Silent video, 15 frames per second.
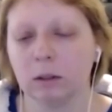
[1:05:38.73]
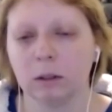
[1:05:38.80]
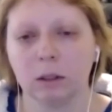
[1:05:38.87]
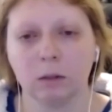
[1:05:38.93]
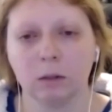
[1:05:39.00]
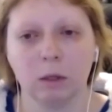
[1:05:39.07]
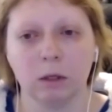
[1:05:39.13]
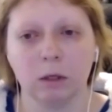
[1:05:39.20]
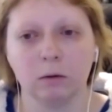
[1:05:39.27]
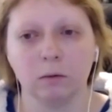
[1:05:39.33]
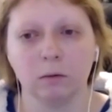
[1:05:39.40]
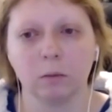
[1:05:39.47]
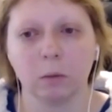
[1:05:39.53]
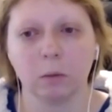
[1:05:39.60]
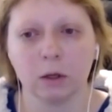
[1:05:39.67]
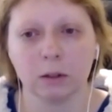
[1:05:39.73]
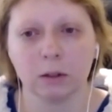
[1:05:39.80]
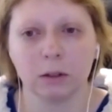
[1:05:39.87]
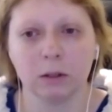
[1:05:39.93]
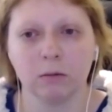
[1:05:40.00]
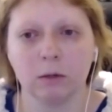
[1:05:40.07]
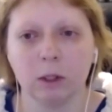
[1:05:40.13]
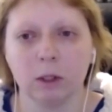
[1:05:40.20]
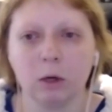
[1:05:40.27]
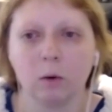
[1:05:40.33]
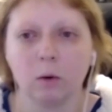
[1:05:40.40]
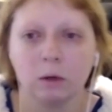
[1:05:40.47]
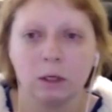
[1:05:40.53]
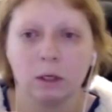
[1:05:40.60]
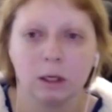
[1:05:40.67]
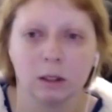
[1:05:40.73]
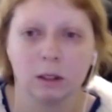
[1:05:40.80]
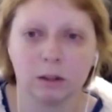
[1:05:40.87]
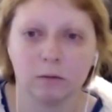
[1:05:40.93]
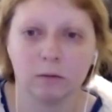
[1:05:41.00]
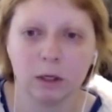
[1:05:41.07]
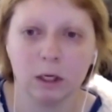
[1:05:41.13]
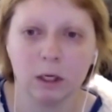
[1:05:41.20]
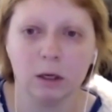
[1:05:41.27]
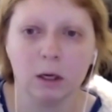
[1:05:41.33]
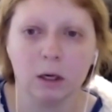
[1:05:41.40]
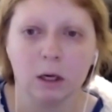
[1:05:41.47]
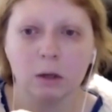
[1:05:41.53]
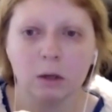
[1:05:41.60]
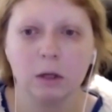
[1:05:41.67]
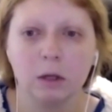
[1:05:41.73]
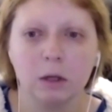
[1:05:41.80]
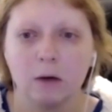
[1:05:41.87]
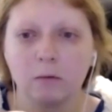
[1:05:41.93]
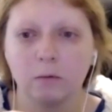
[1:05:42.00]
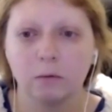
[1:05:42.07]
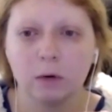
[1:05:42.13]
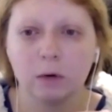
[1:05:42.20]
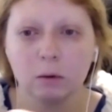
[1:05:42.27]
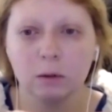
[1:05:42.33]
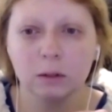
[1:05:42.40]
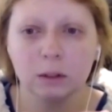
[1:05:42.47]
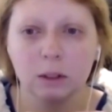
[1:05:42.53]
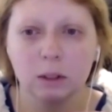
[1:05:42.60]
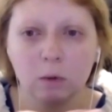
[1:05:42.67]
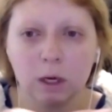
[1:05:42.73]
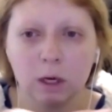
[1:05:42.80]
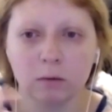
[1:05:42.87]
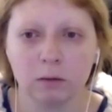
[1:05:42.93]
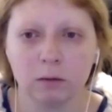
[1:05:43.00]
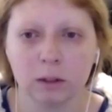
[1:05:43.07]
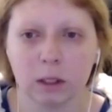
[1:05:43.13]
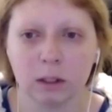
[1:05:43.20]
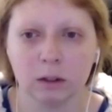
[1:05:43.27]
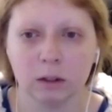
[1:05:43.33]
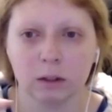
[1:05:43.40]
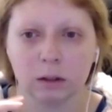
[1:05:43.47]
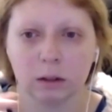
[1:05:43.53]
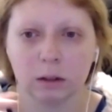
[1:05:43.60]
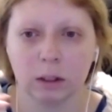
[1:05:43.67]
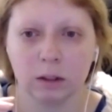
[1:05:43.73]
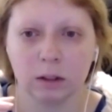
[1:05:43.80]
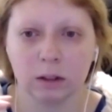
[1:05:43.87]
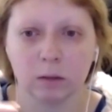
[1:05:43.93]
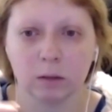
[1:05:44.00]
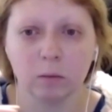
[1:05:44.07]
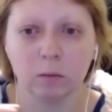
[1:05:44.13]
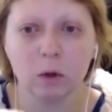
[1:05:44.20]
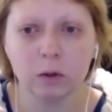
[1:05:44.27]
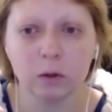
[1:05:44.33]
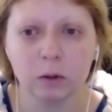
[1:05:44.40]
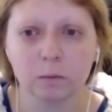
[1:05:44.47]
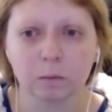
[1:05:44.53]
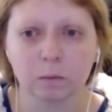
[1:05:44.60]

can be used for positivity or negativity. They have frequency waves, these symbols.